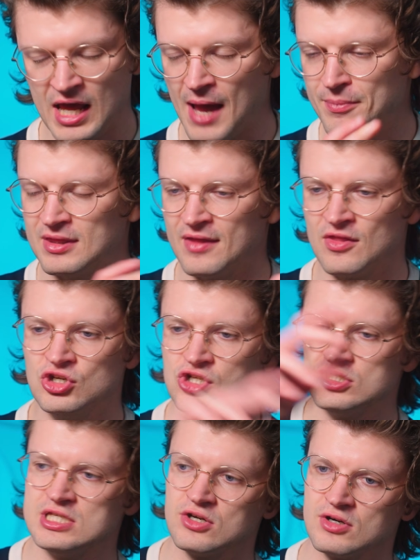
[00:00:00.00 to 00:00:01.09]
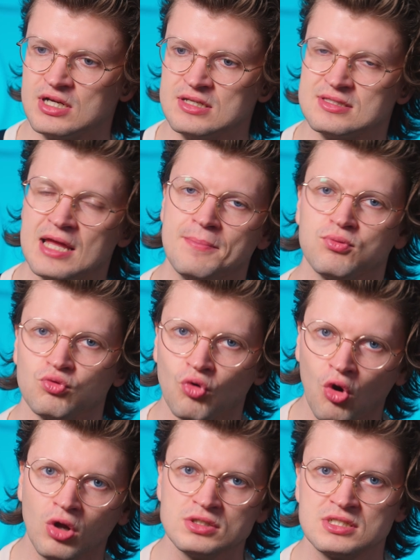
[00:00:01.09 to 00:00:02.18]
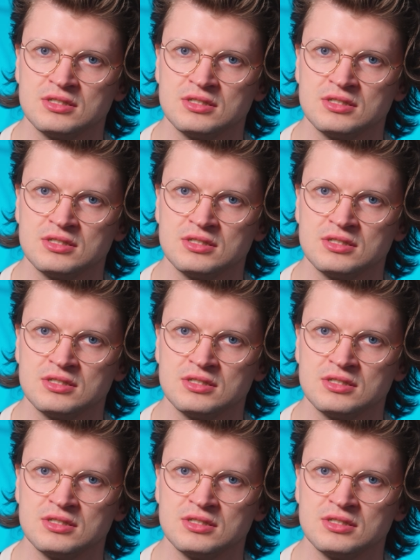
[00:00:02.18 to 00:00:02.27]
happy that in the new series, they brought